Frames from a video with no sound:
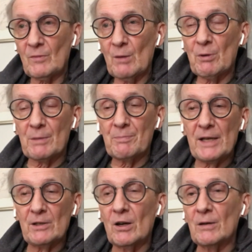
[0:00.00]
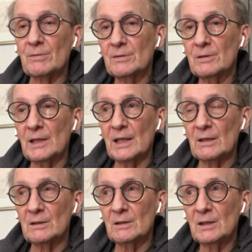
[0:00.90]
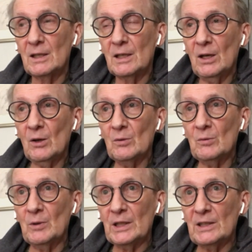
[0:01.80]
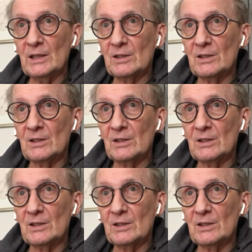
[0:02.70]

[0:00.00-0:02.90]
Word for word: but it paid off, and we did